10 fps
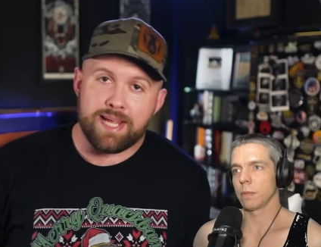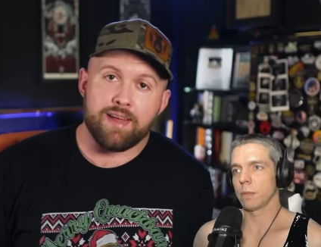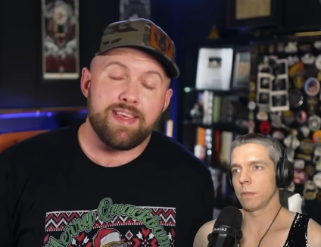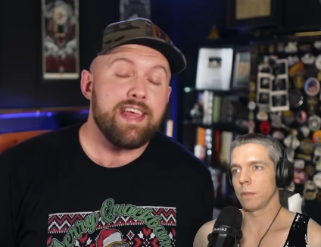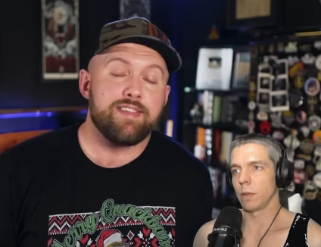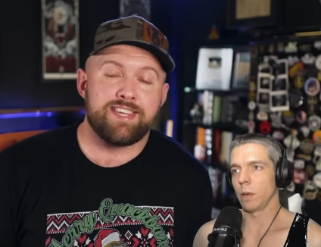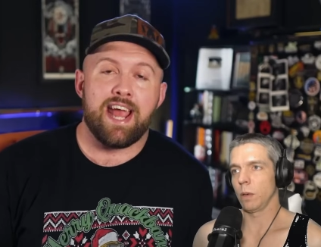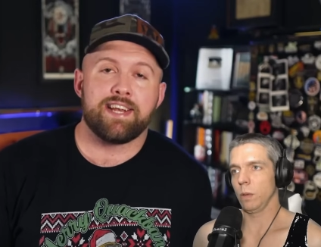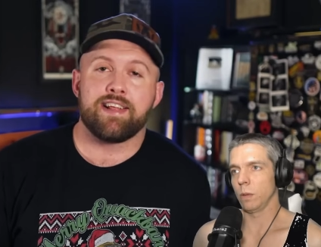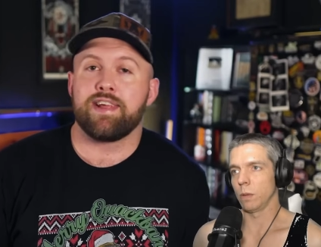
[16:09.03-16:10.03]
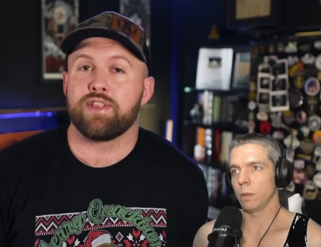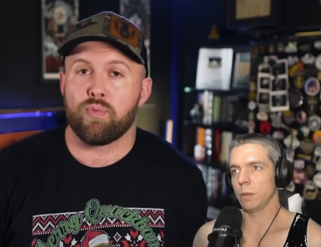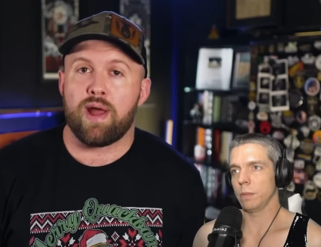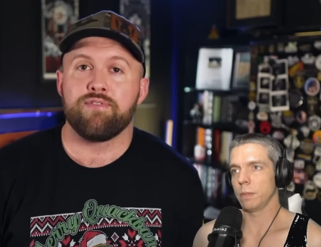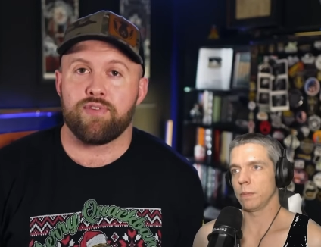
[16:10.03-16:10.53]
Speaker 1: because he is oh. technically the
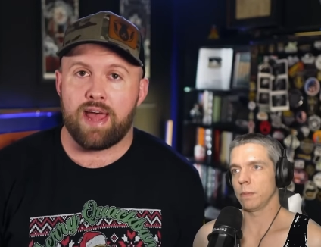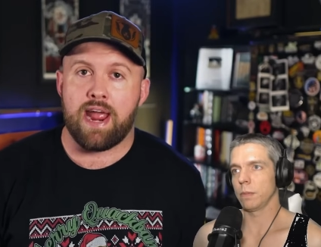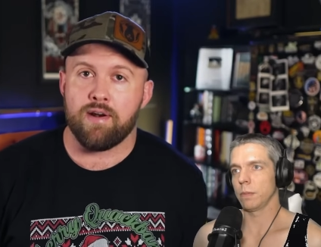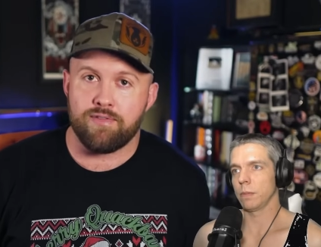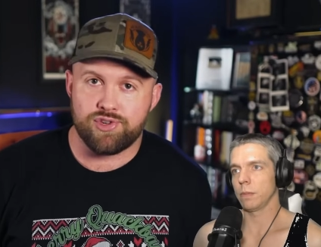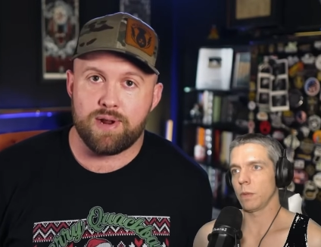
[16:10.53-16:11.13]
rightful heir of